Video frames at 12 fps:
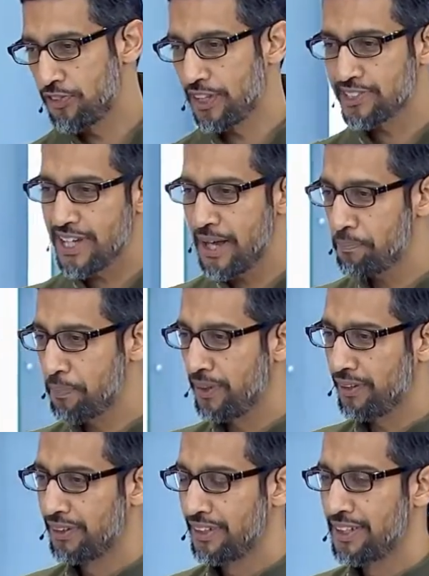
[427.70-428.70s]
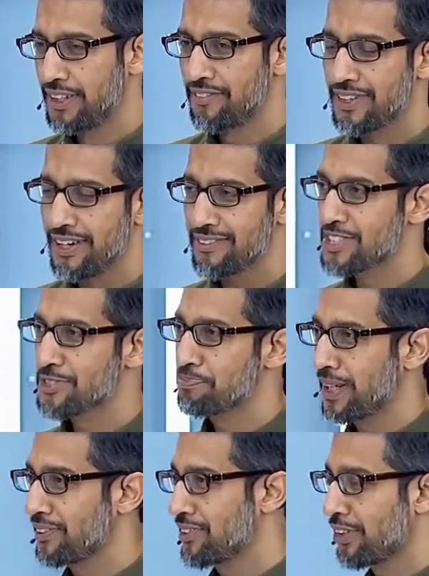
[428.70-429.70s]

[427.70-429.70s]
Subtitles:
of Google, the way he separated